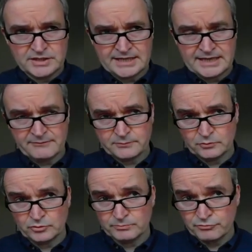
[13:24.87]
You're then left
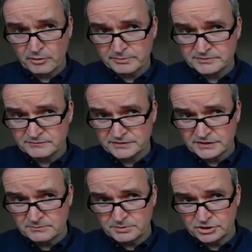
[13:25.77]
with all the problems of a
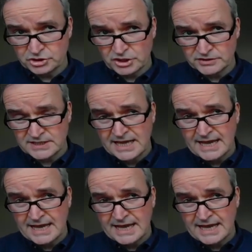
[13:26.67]
CP shunt,